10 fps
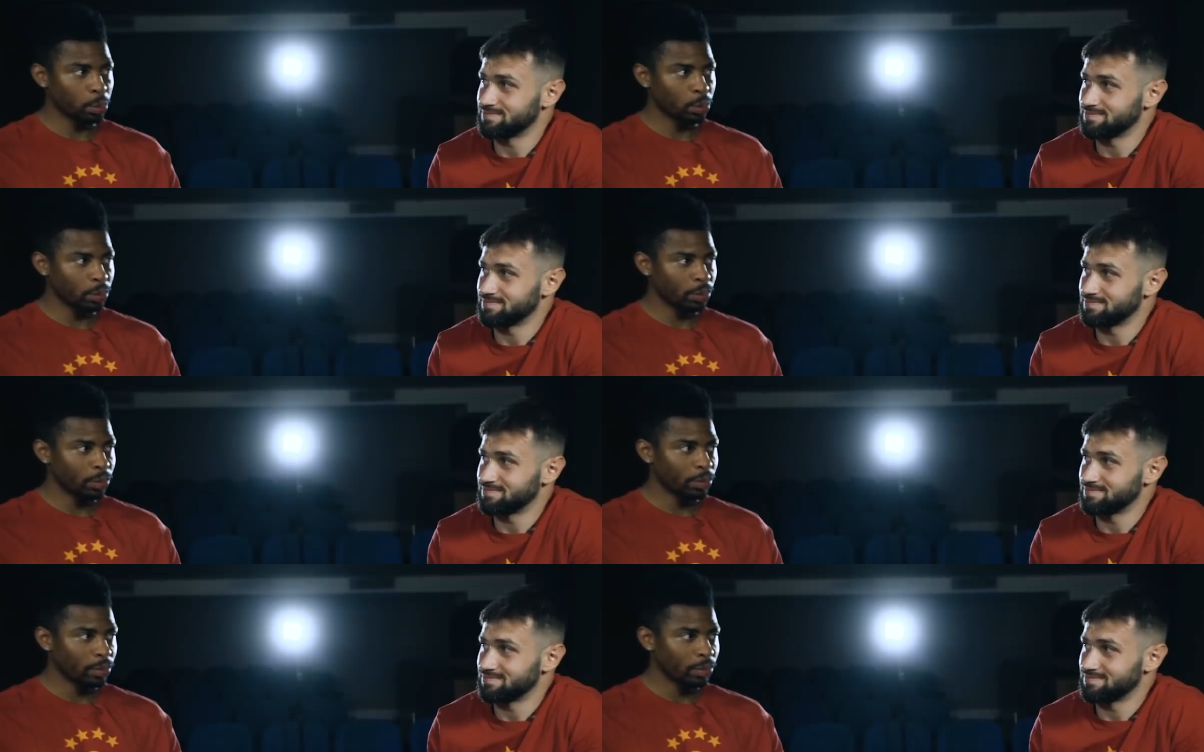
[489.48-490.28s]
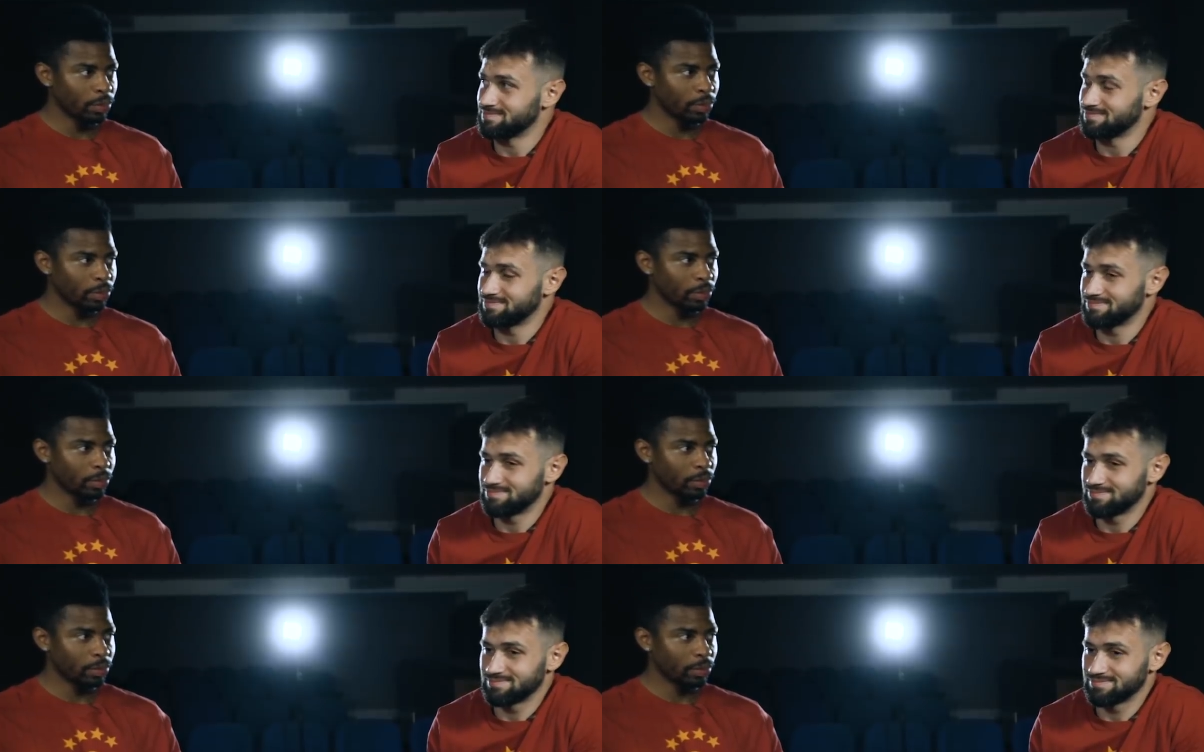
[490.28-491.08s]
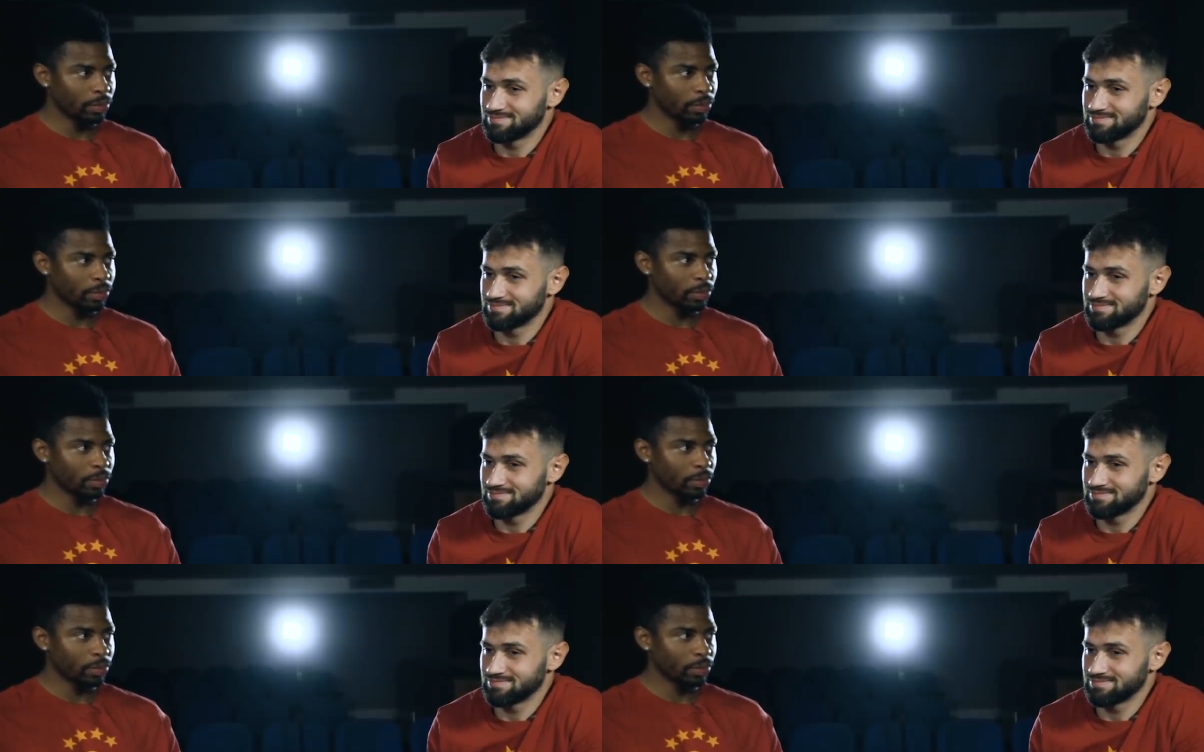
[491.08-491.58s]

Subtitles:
No one is speaking in this clip.